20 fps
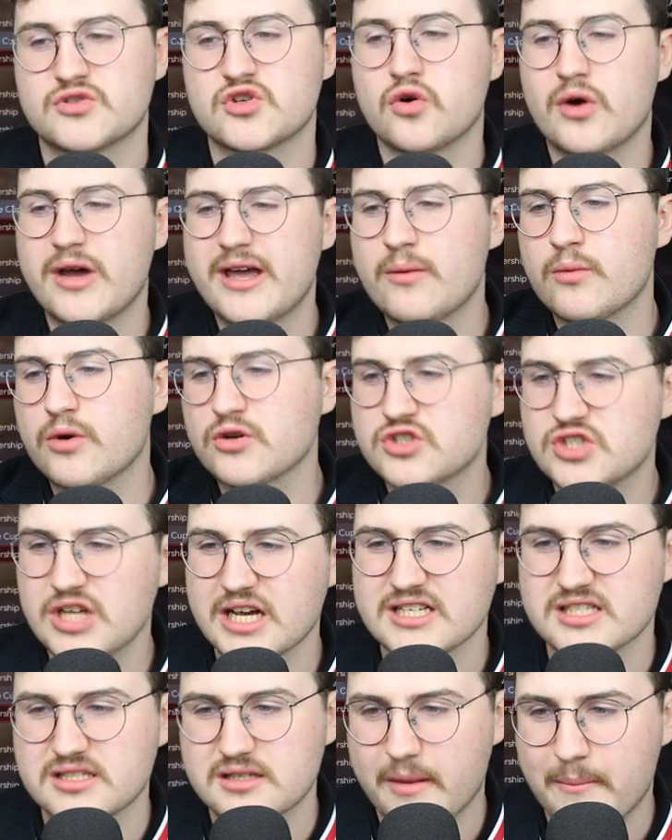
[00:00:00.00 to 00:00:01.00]
So it will
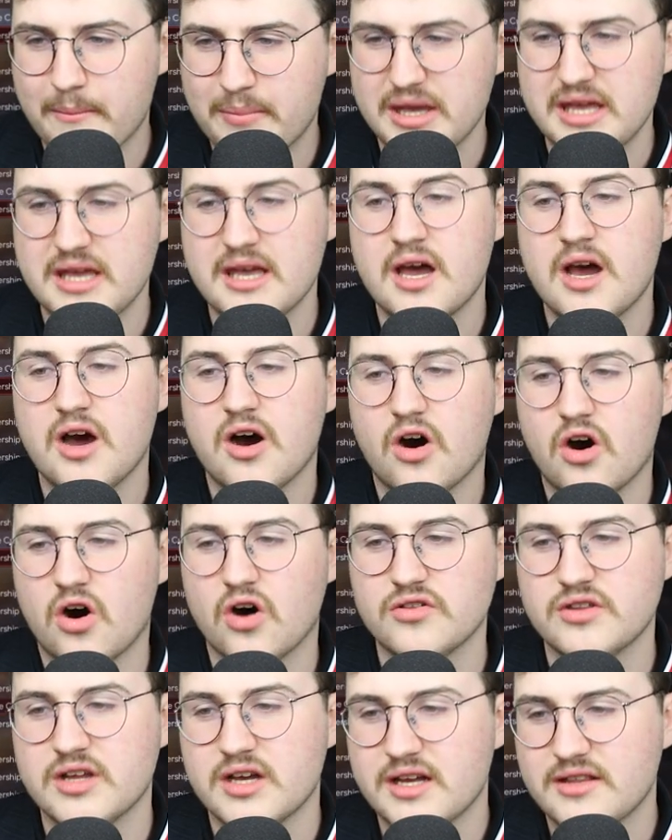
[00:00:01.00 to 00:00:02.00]
just be
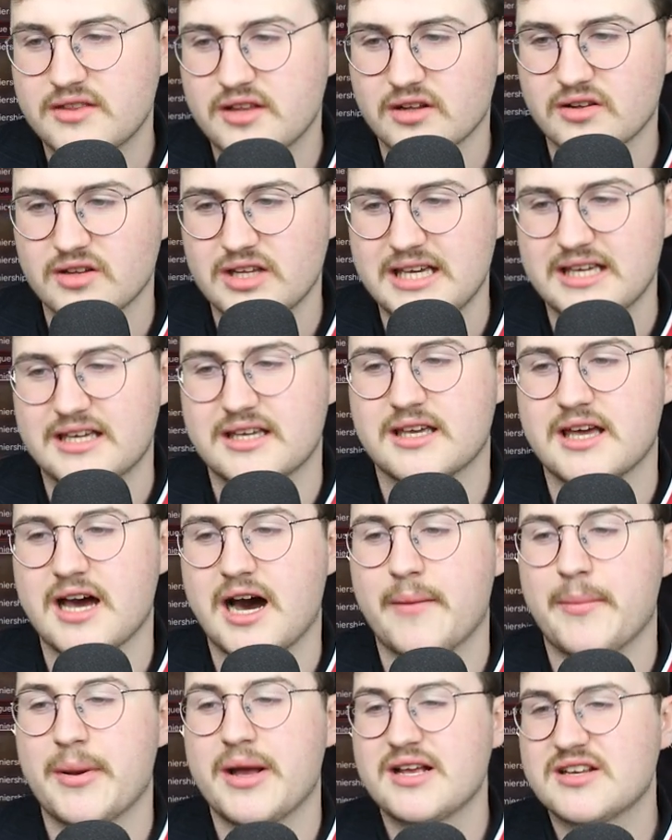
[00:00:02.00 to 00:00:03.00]
on the League
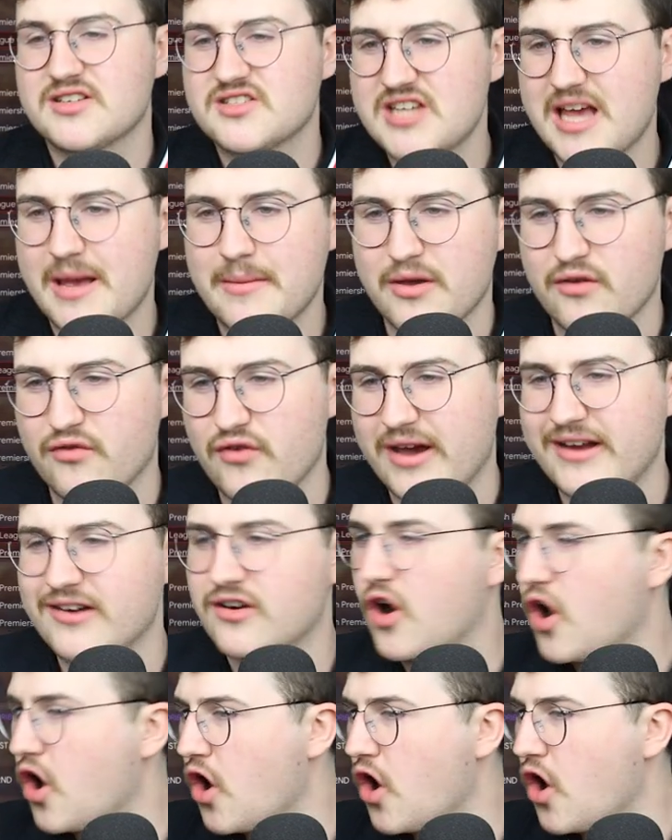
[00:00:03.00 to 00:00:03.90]
Cup semi-final.